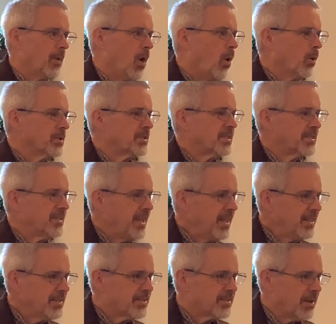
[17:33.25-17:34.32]
or
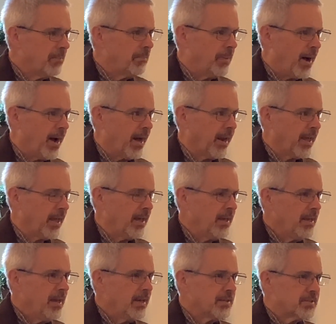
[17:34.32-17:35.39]
send somebody
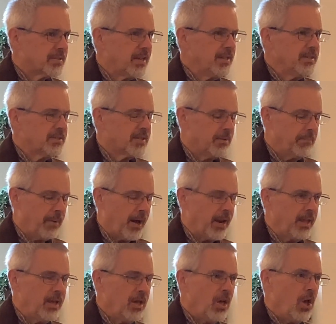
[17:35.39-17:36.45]
send
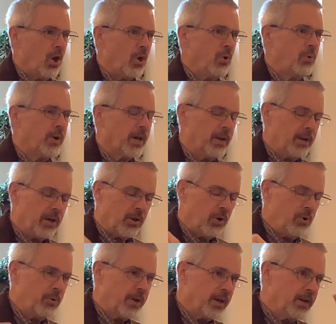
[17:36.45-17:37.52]
somebody who can
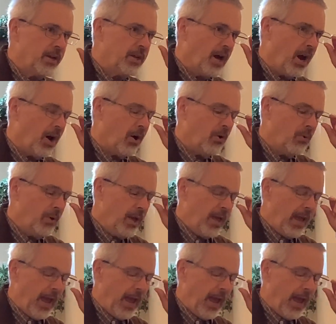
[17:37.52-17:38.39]
who can go